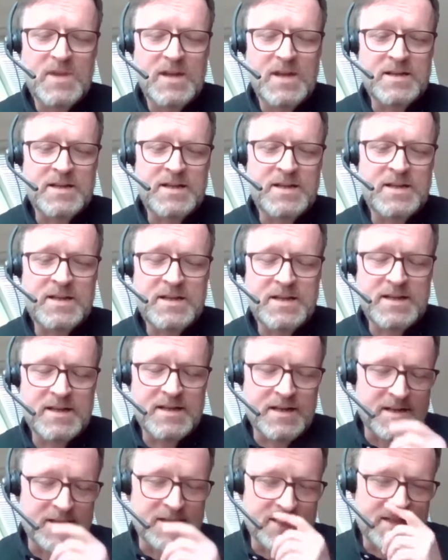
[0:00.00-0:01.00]
The
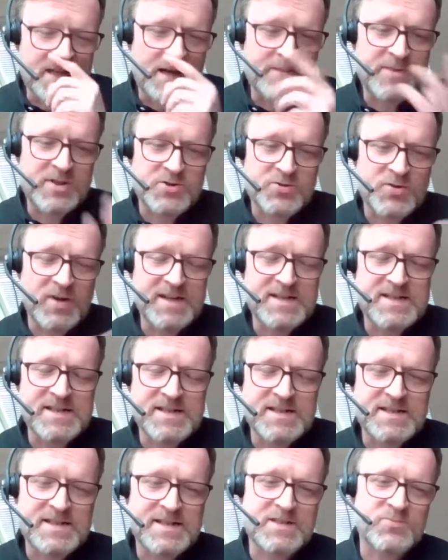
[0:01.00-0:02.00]
climate
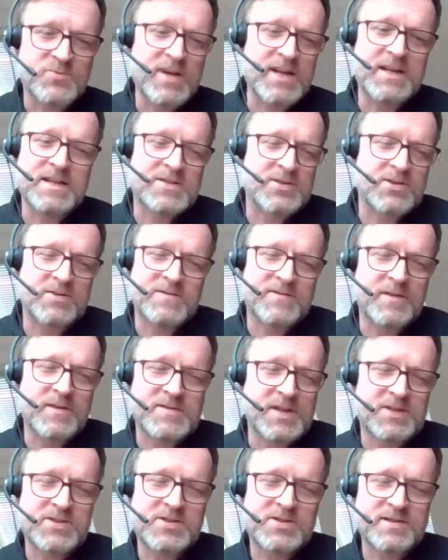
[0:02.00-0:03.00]
crisis is really sort of
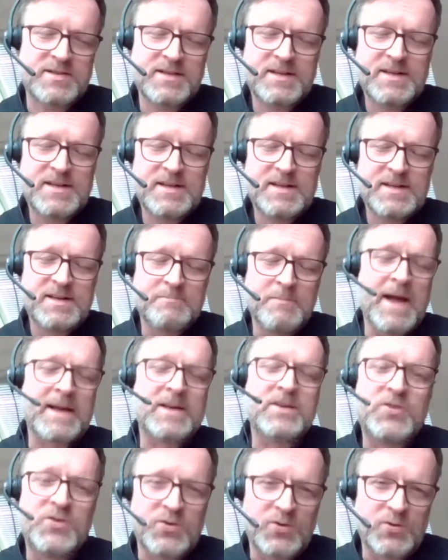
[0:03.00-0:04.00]
such
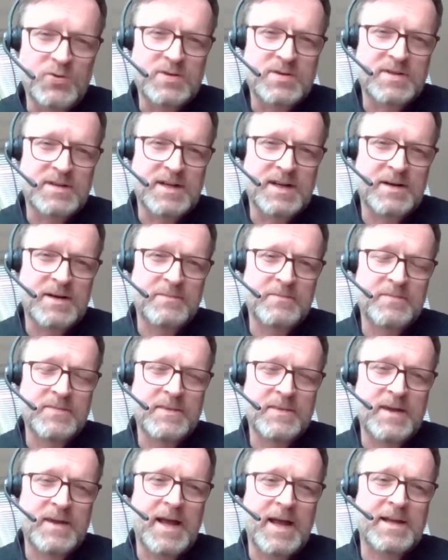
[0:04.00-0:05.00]
magnitude, and
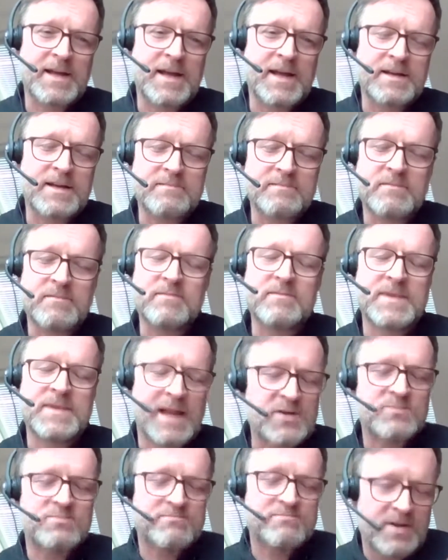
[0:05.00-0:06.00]

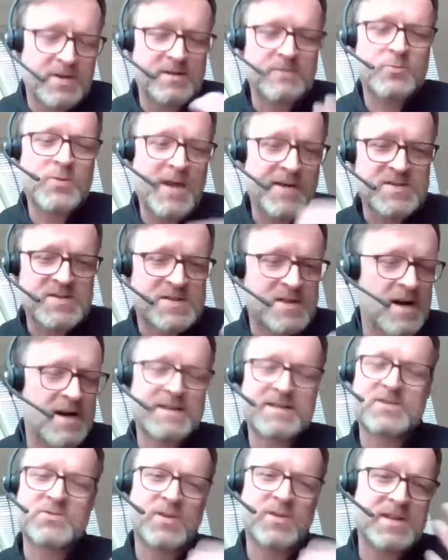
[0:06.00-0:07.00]
that we have
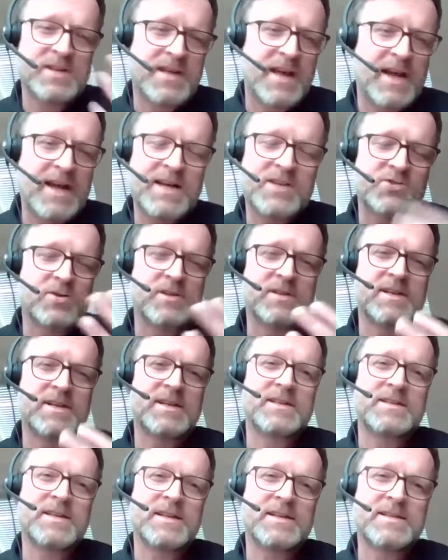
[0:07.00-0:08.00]
started to engage on,
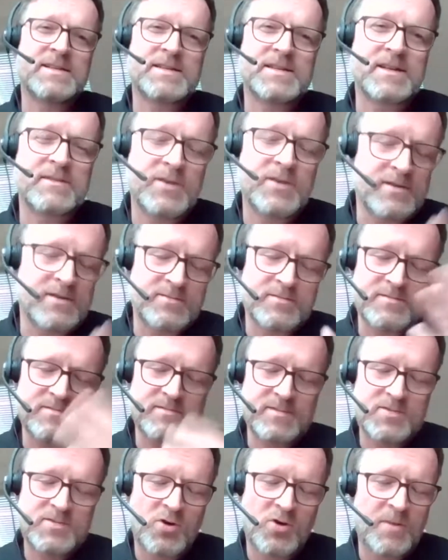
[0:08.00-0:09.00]
and
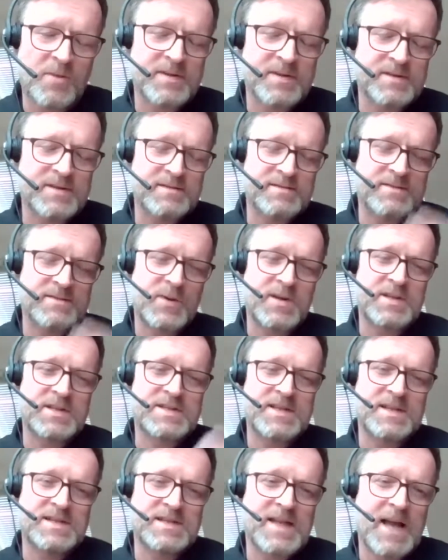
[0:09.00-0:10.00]

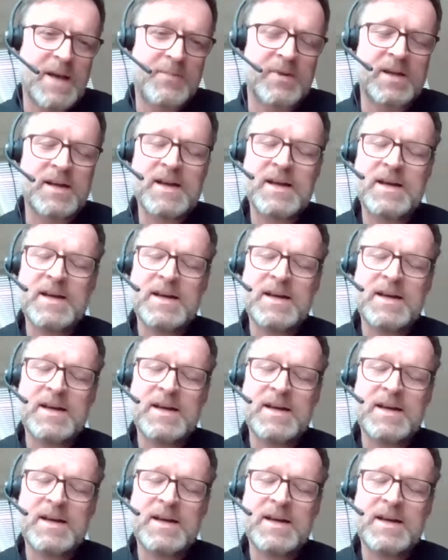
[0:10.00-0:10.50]
COP26 is happening,